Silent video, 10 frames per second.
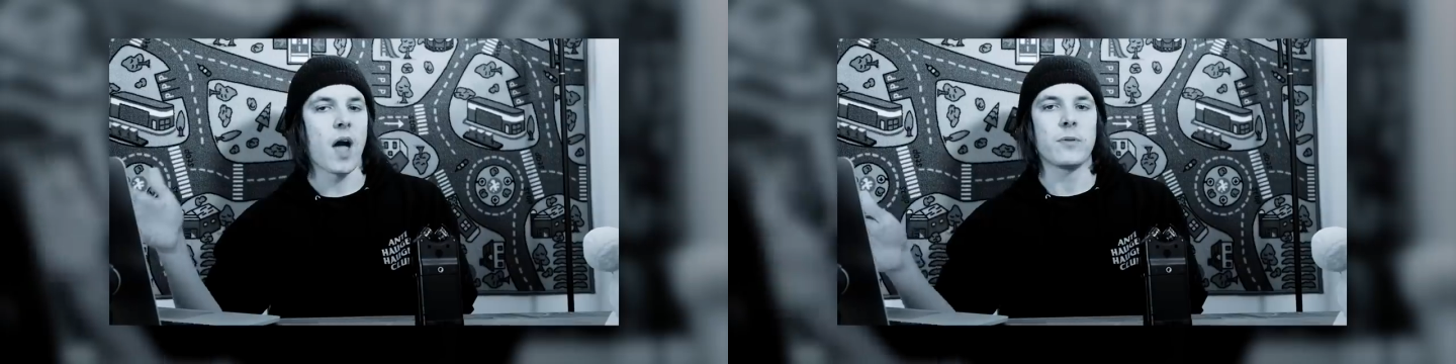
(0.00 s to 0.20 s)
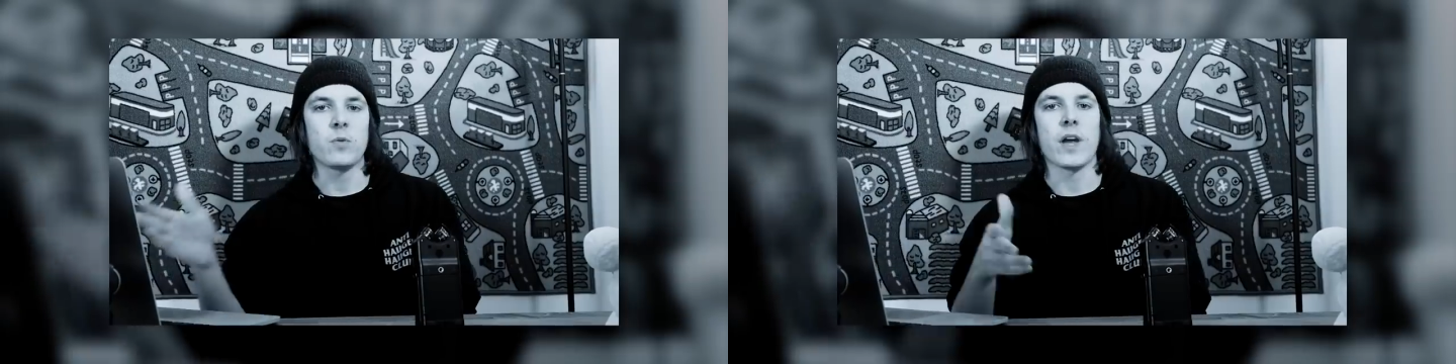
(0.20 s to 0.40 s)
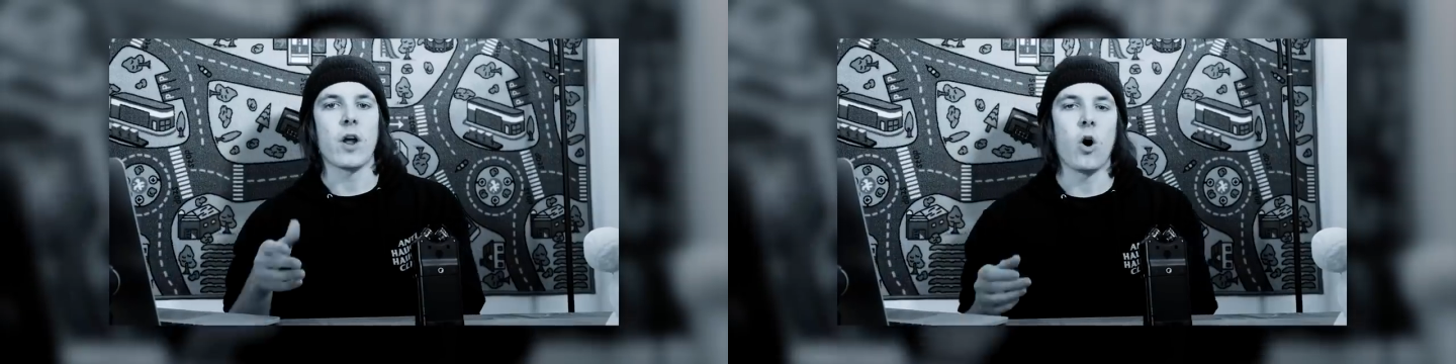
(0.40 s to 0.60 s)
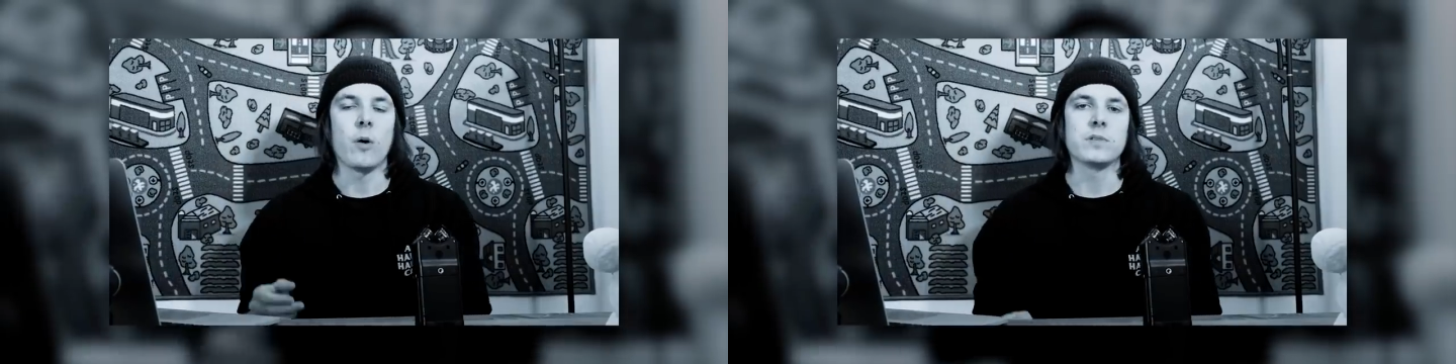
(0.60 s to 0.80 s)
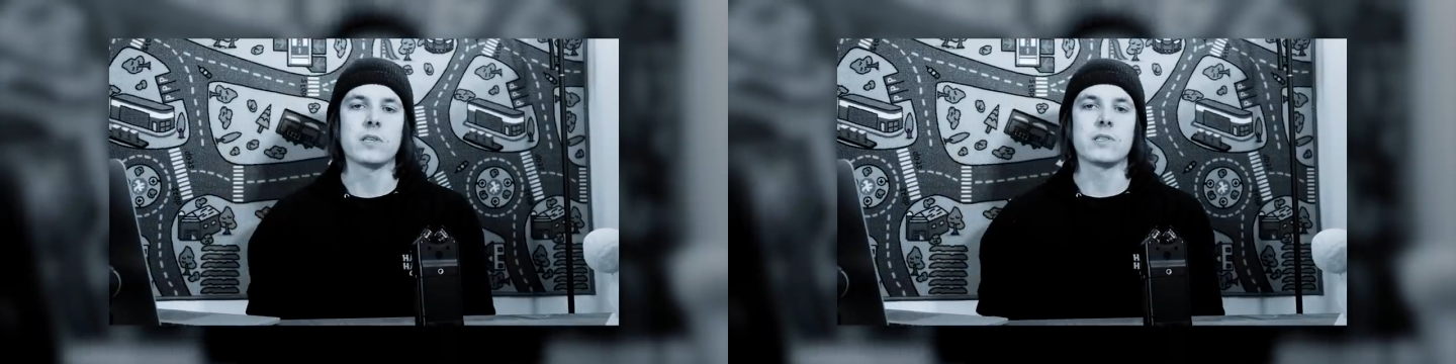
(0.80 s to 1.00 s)
probably went
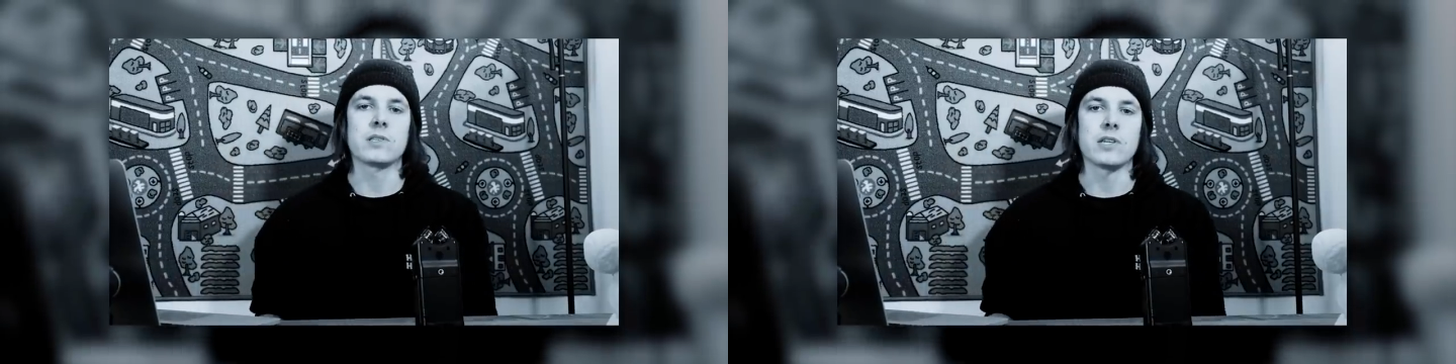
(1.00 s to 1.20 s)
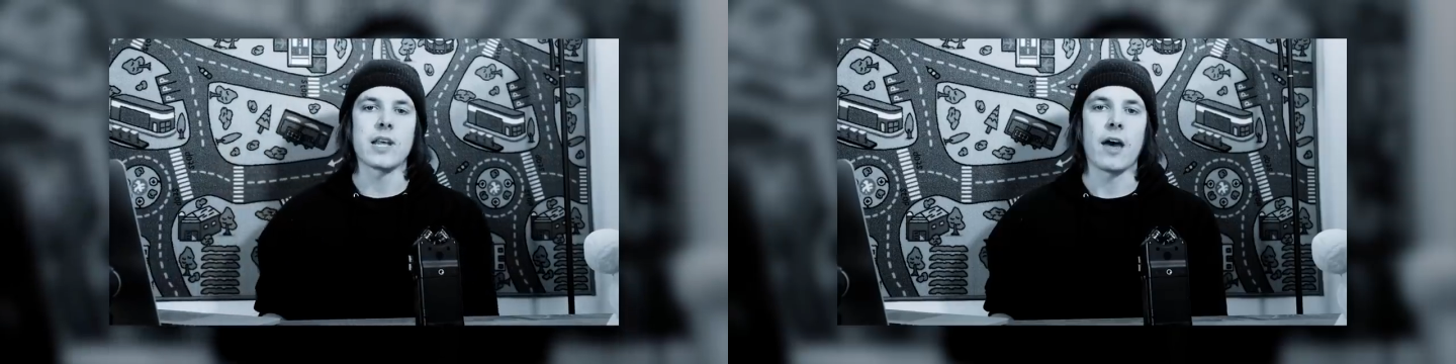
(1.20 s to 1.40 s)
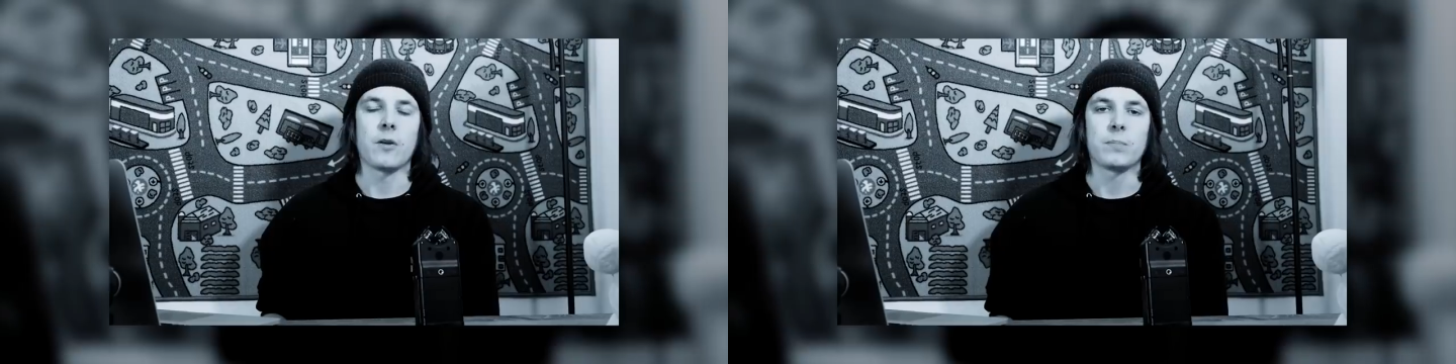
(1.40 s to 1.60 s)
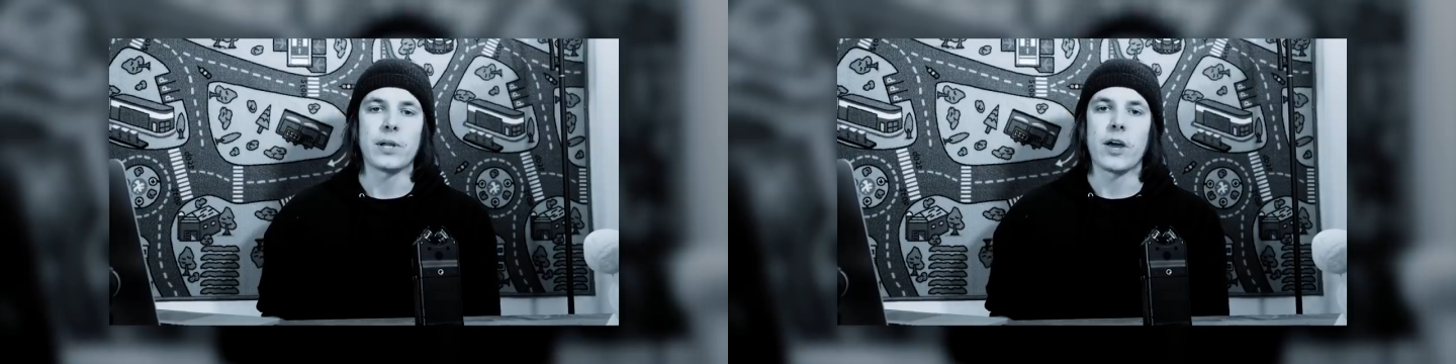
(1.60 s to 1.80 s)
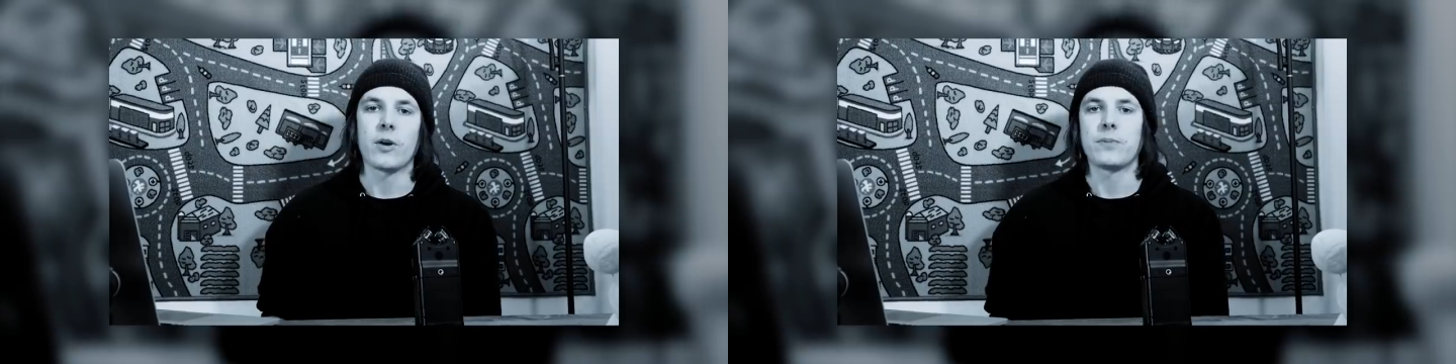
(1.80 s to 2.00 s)
home to sit down and
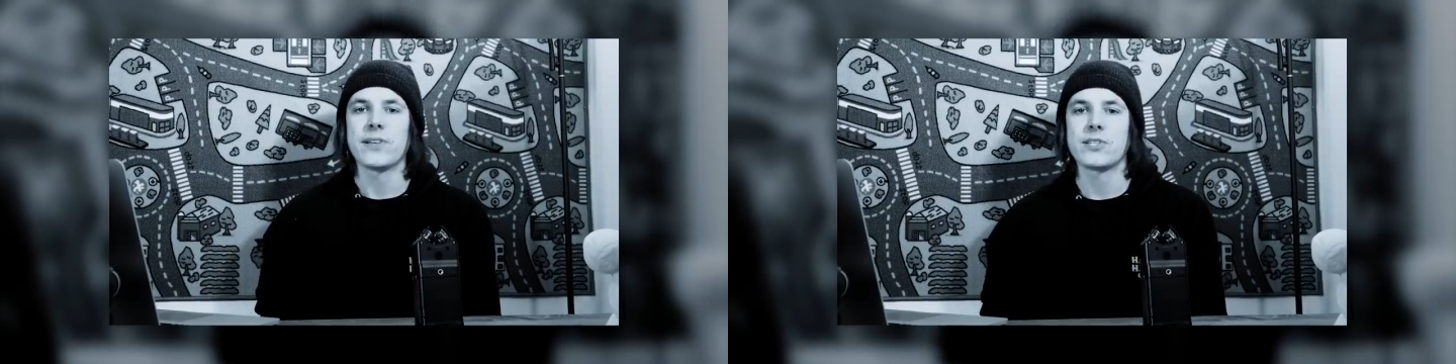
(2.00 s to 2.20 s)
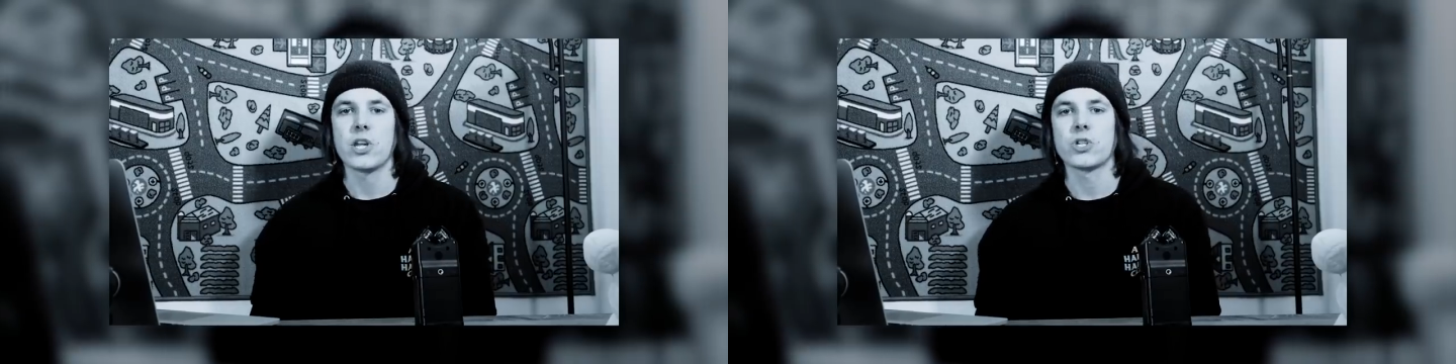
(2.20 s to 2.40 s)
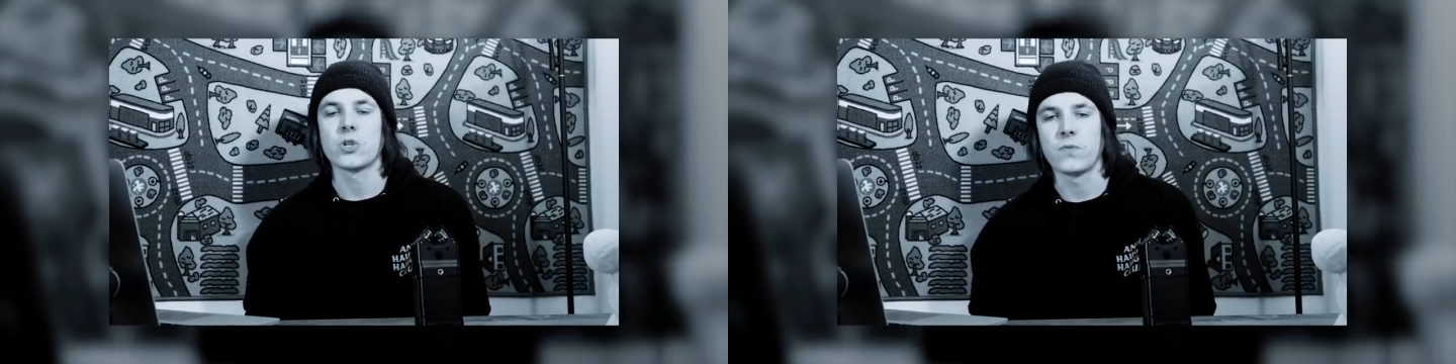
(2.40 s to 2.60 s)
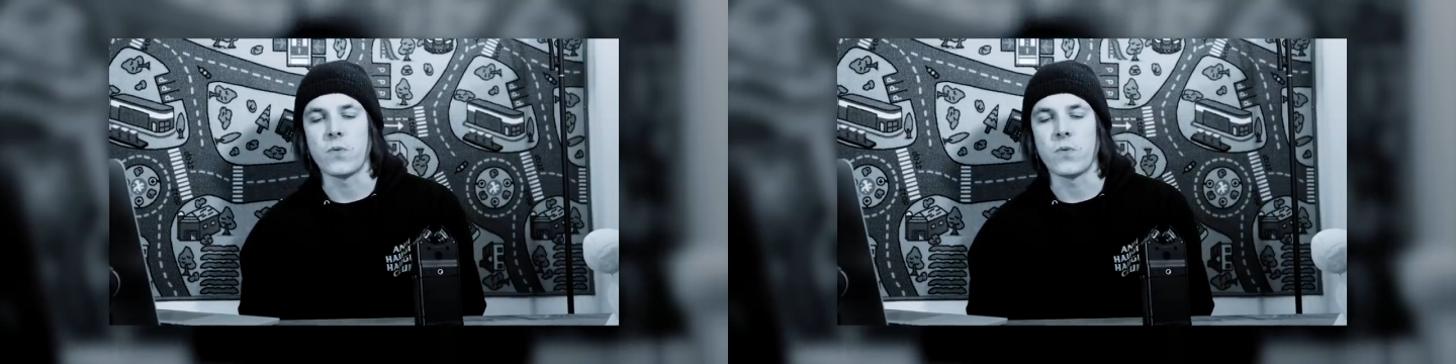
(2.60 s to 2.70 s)
play on a PlayStation